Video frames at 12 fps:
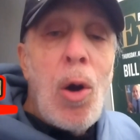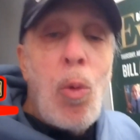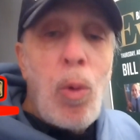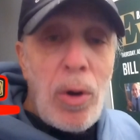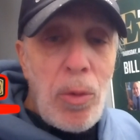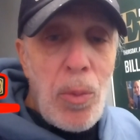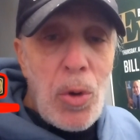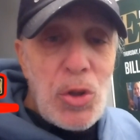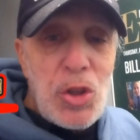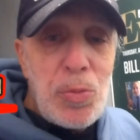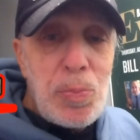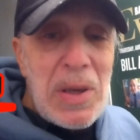One of the
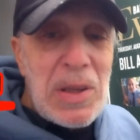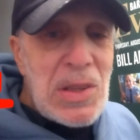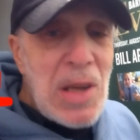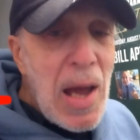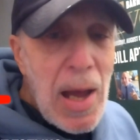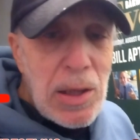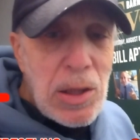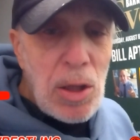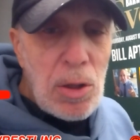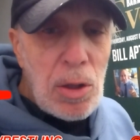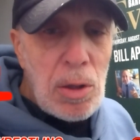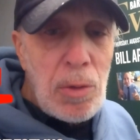most
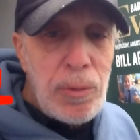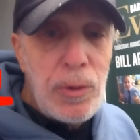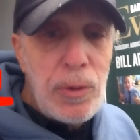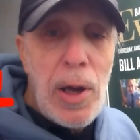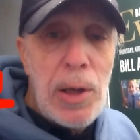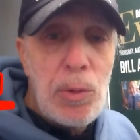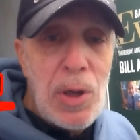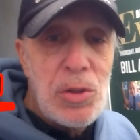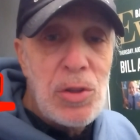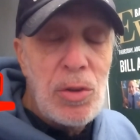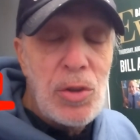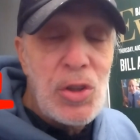spectacular flying
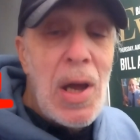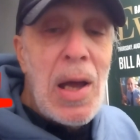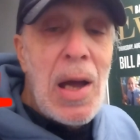wrestlers